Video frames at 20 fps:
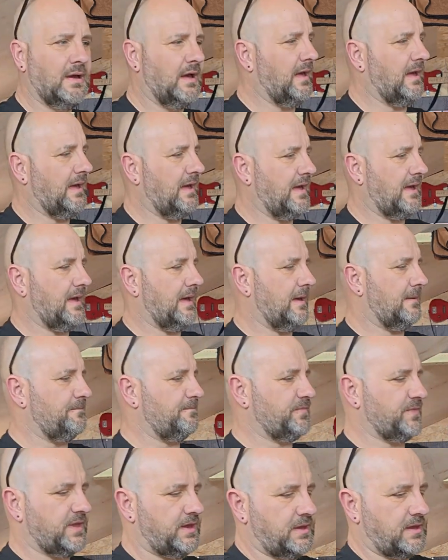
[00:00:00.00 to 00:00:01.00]

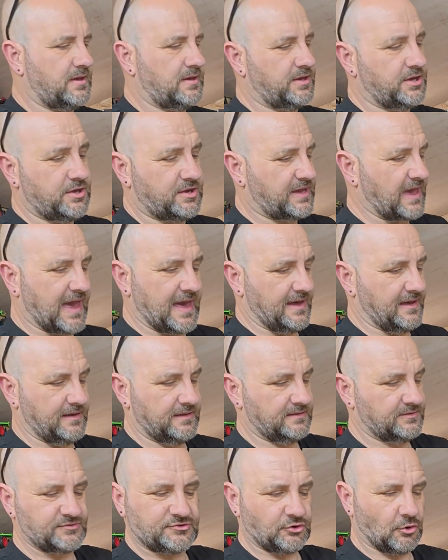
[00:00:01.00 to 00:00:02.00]
You get
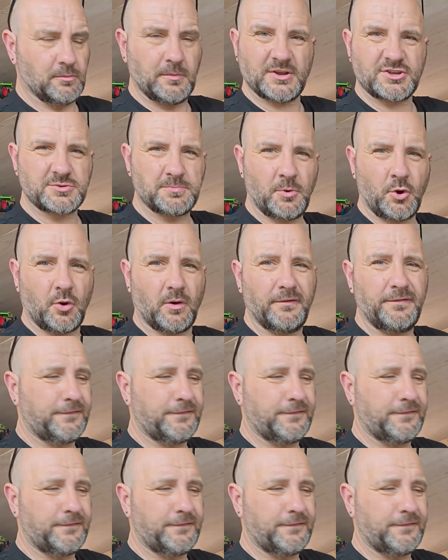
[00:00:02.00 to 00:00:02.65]
so much more.